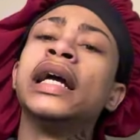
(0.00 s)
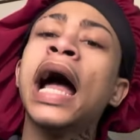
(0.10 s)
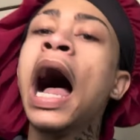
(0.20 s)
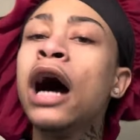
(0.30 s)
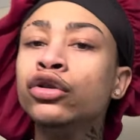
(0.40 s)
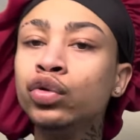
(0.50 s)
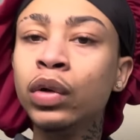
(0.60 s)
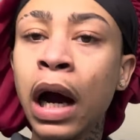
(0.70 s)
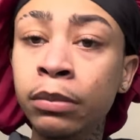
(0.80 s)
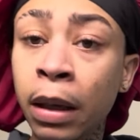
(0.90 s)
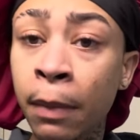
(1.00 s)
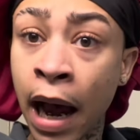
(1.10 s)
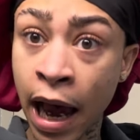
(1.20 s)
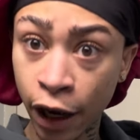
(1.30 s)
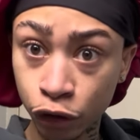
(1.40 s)
how'd you come to my
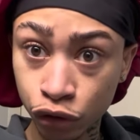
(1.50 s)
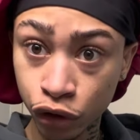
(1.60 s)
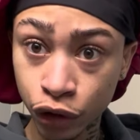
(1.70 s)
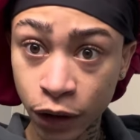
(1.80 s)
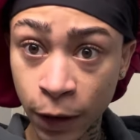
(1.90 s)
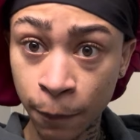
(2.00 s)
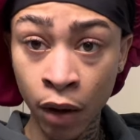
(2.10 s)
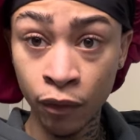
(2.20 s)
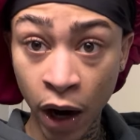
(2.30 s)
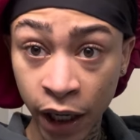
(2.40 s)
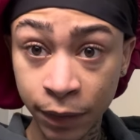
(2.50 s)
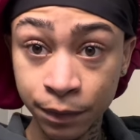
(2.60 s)
house, right?